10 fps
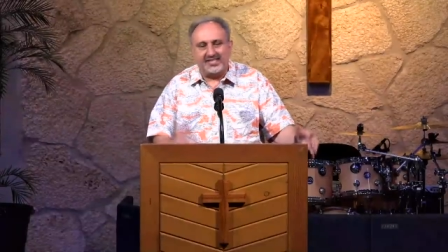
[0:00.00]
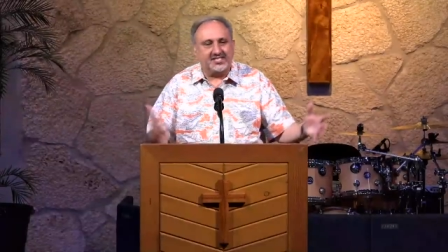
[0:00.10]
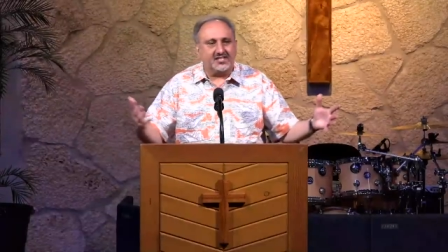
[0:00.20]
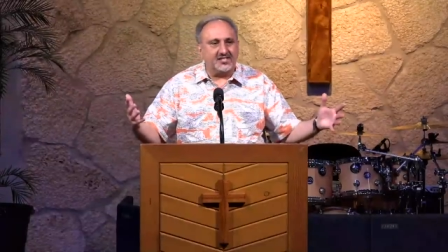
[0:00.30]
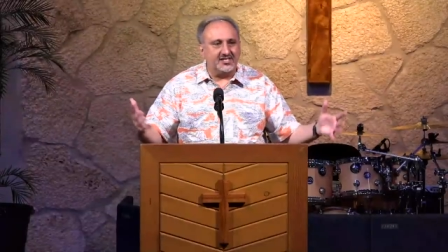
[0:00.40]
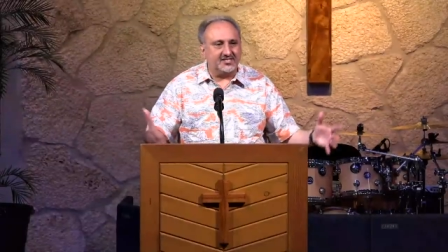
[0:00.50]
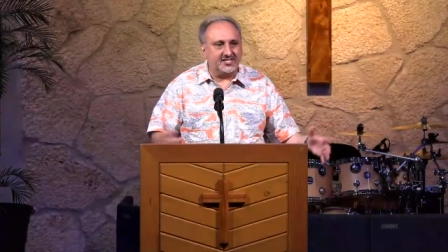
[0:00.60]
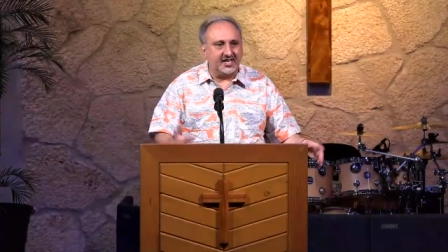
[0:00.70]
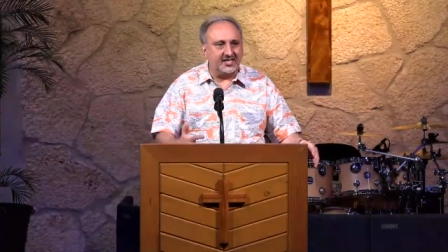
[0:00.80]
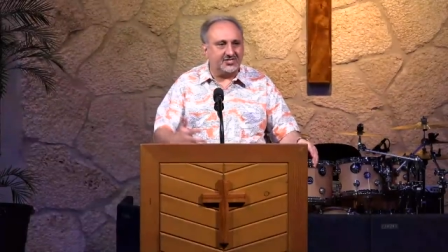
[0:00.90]
basically
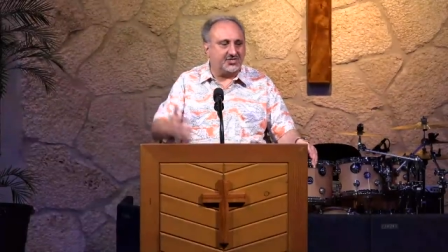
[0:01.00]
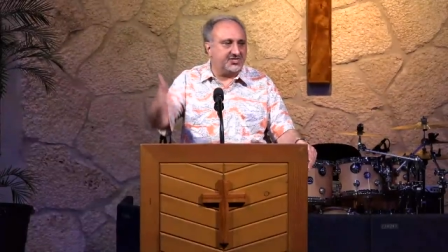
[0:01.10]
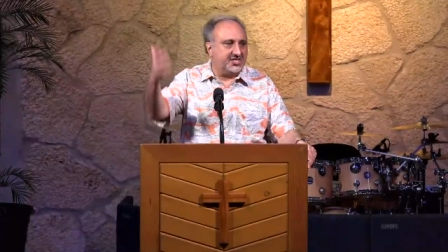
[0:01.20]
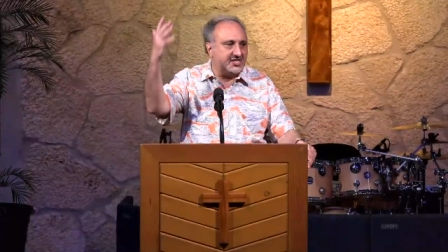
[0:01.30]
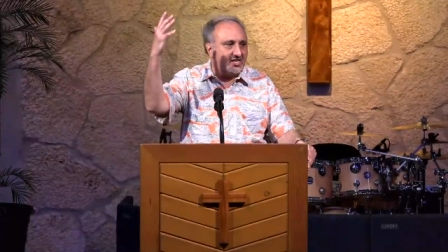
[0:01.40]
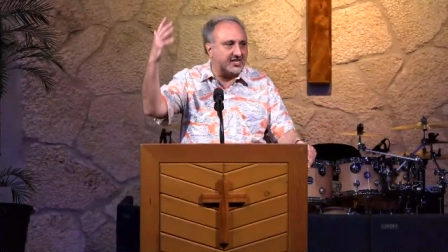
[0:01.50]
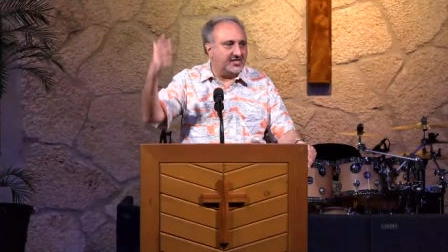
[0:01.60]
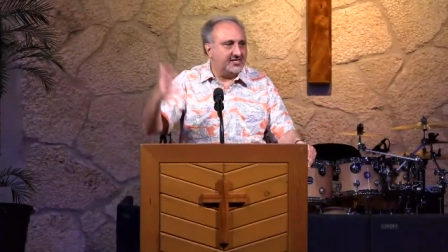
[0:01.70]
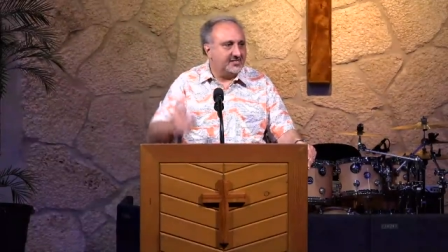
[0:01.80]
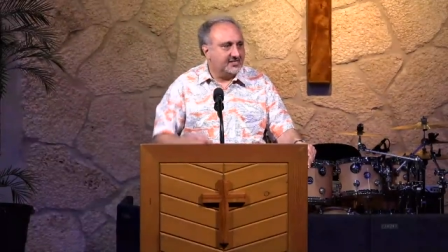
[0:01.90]
says, You see
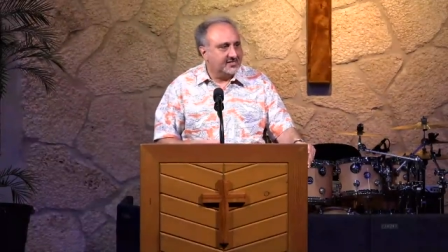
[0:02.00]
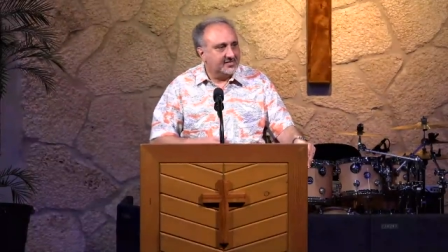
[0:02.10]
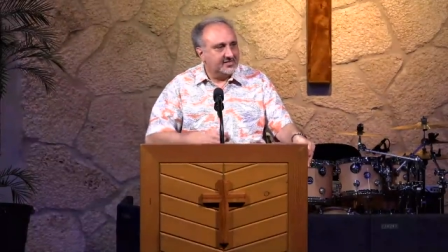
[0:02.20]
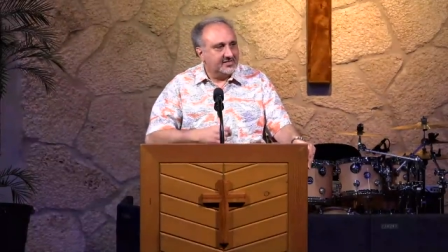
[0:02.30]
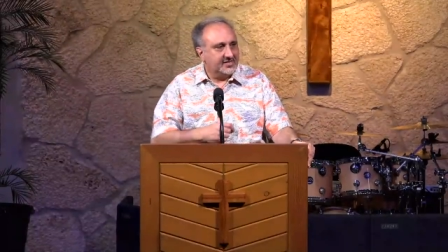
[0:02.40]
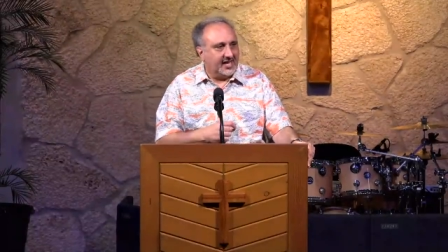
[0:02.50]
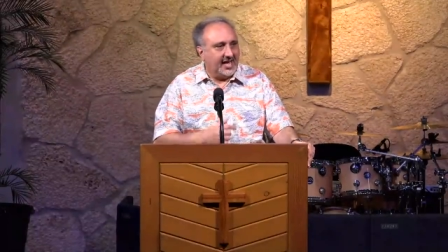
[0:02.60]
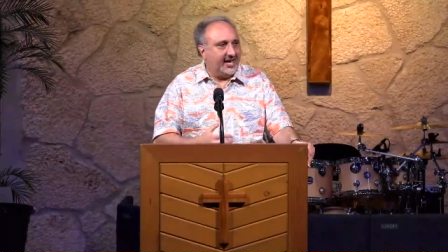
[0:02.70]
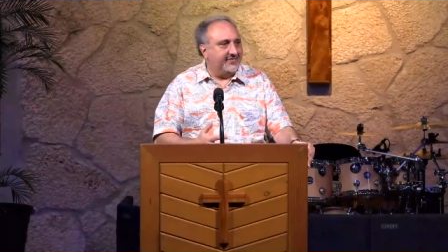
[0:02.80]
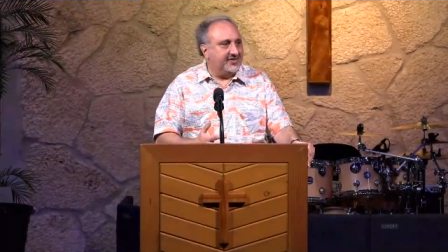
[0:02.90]
the the
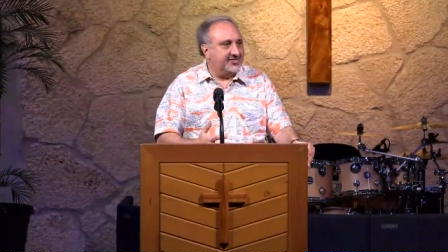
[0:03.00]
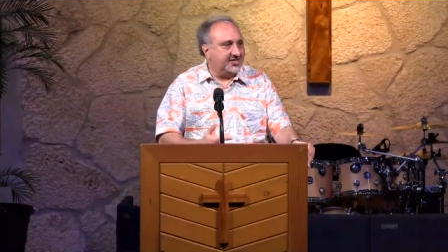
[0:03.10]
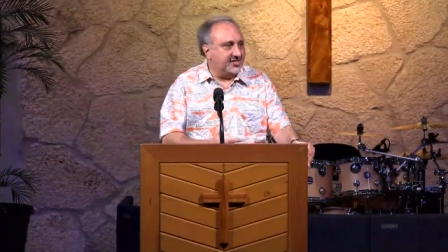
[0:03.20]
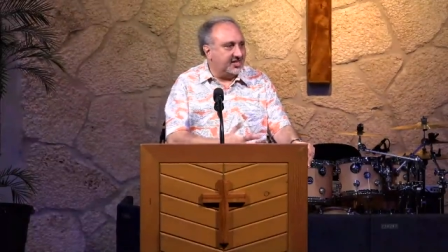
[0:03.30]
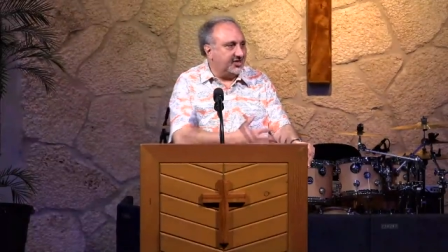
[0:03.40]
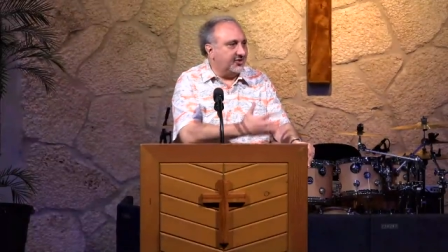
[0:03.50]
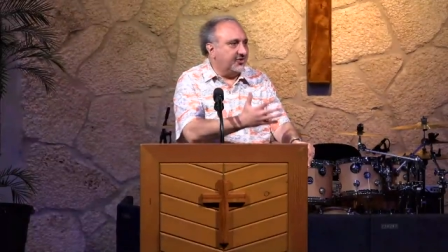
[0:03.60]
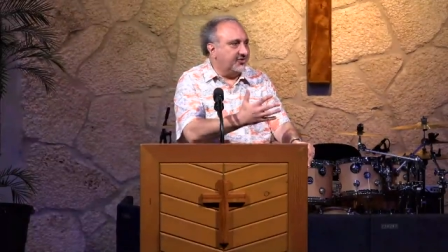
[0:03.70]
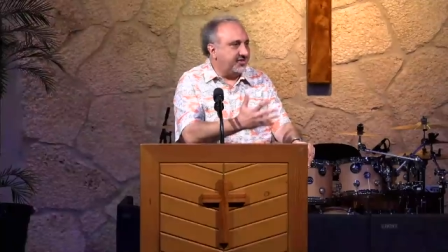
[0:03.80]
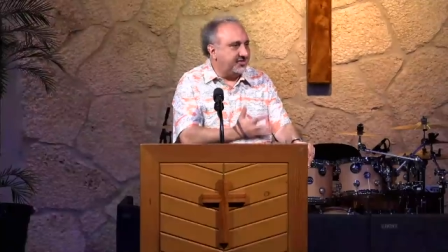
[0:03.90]
heavens and the
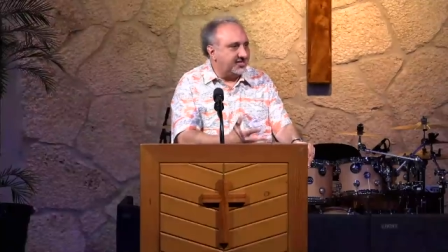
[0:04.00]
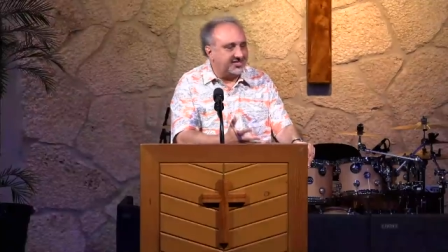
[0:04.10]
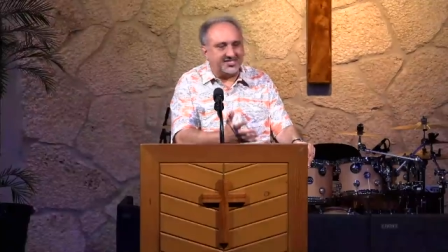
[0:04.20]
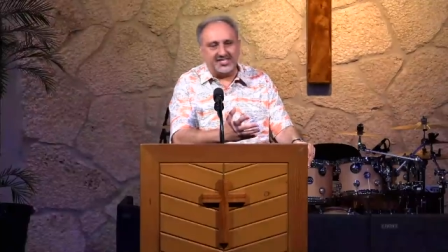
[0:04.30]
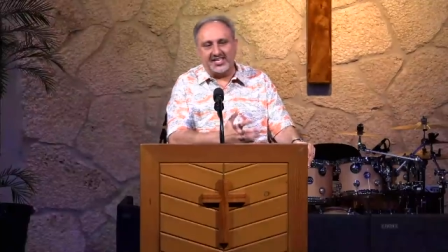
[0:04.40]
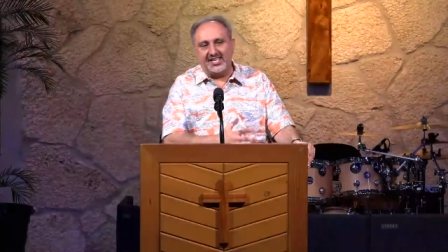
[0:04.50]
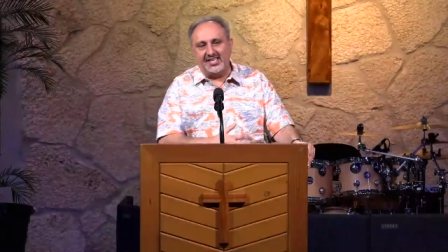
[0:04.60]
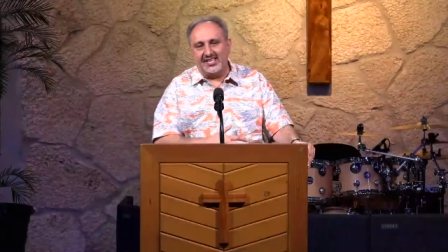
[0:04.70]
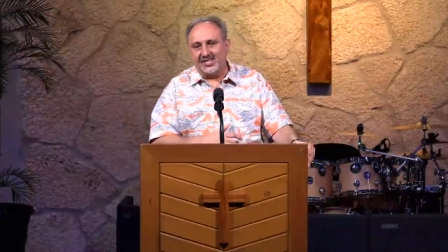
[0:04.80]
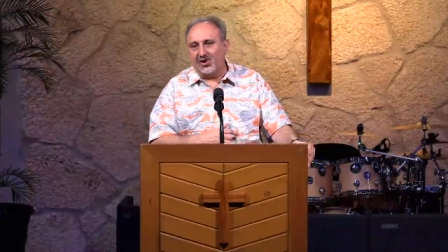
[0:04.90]
earth and the
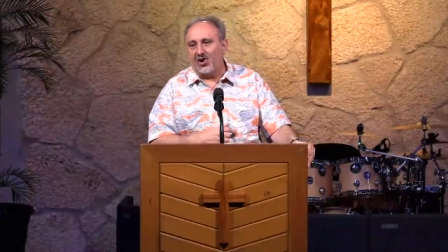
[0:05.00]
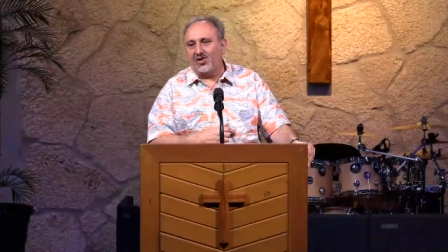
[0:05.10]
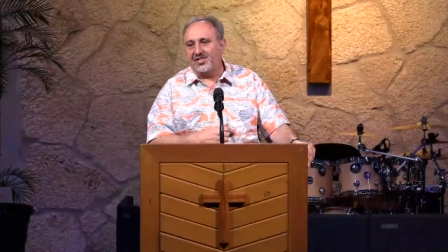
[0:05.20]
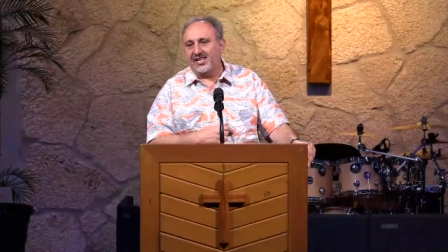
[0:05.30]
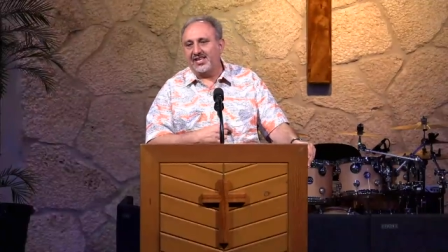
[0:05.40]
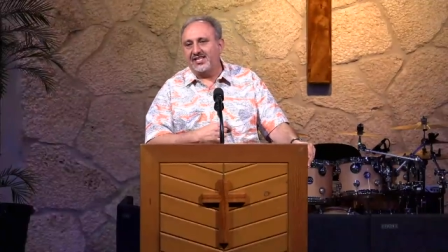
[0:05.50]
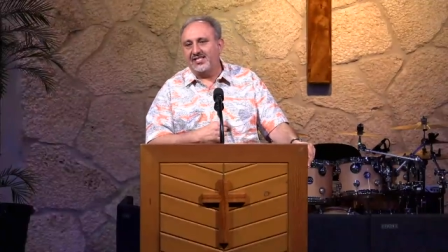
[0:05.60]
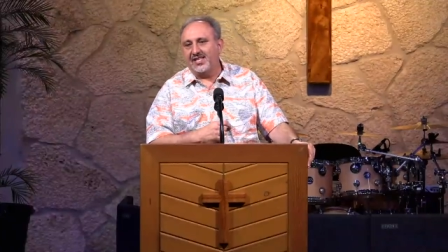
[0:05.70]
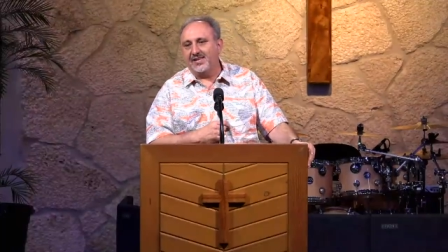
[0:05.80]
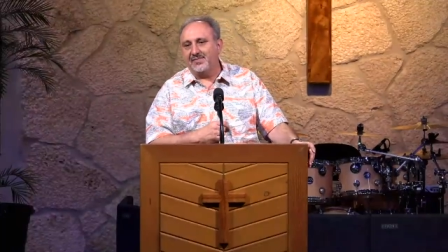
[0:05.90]
sea and all that
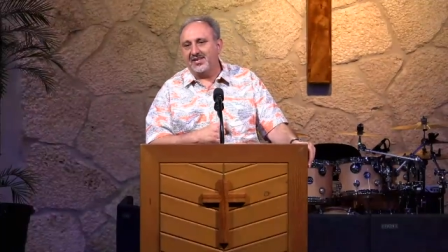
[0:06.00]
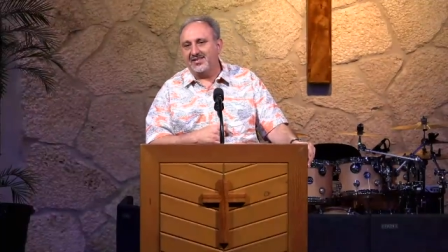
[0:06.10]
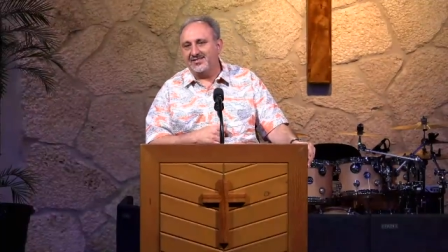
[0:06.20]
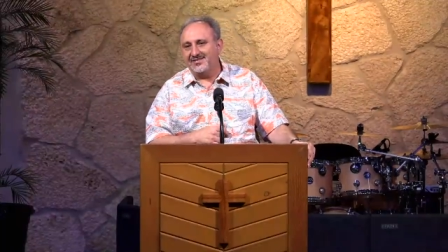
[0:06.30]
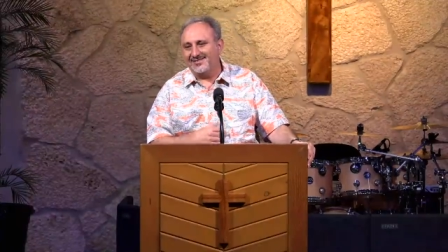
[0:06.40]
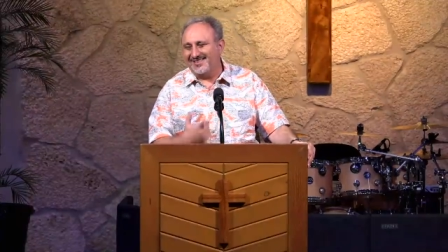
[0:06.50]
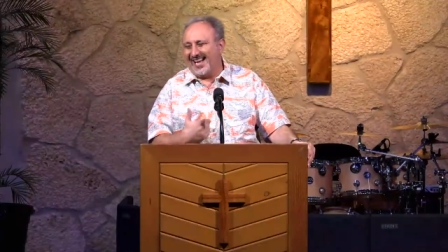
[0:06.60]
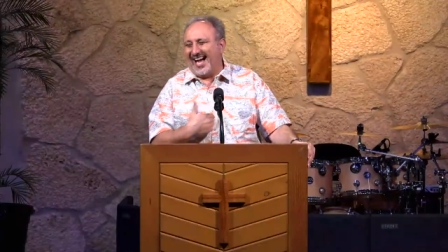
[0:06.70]
in them is.